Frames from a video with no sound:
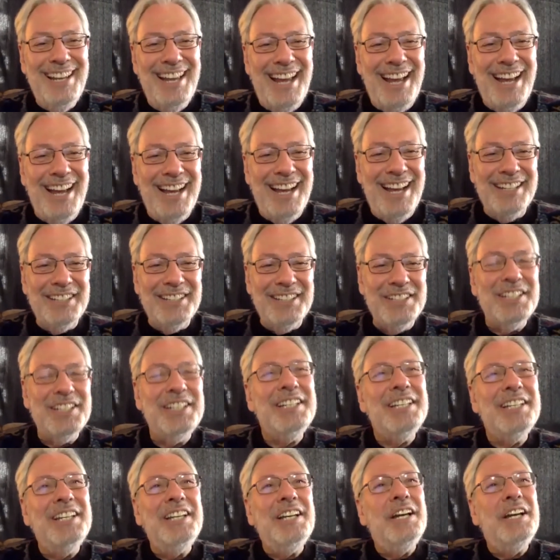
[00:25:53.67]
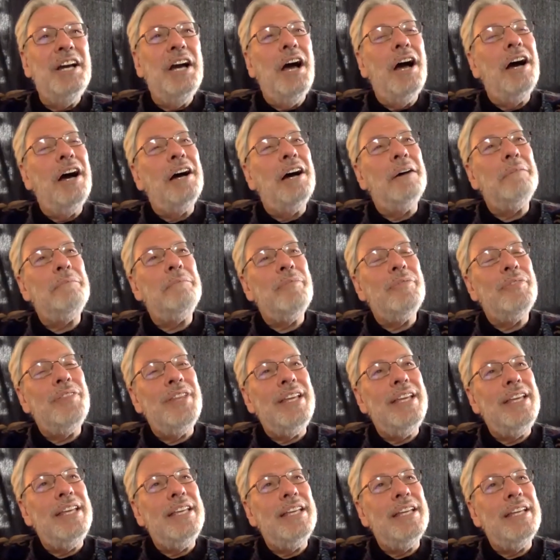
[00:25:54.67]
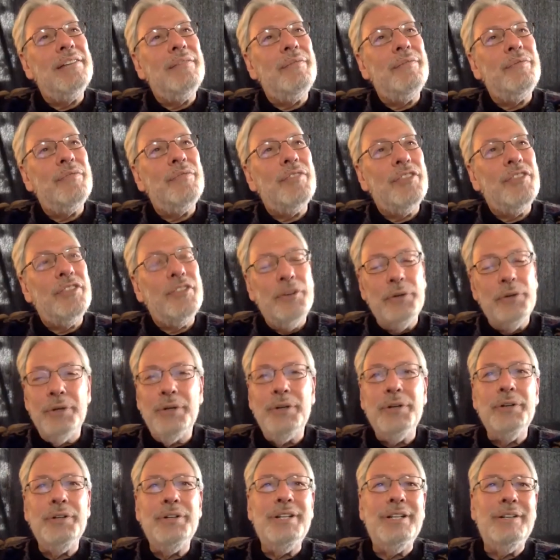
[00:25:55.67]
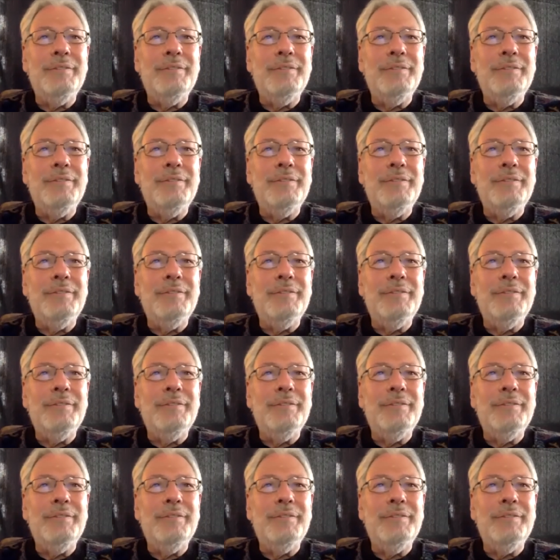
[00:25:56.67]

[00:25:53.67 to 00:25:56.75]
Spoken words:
And the third